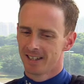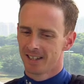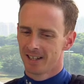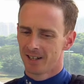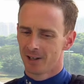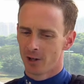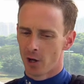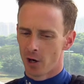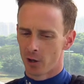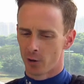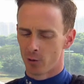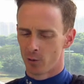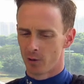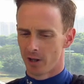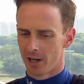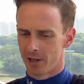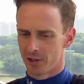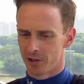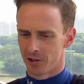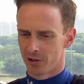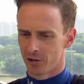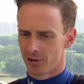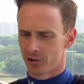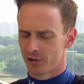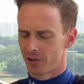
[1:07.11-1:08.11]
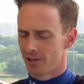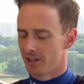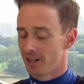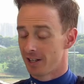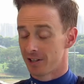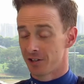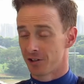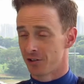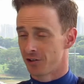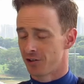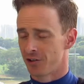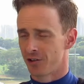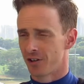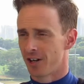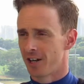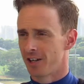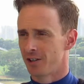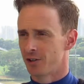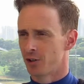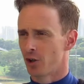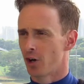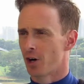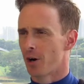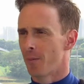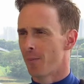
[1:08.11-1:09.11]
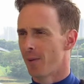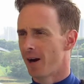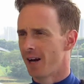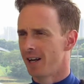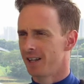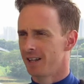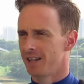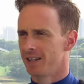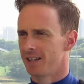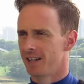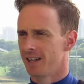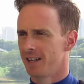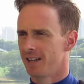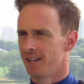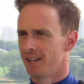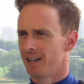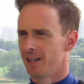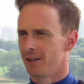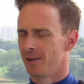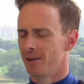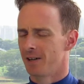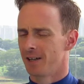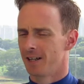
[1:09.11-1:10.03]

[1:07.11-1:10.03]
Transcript: local legendary trainer Jocker Bailey down there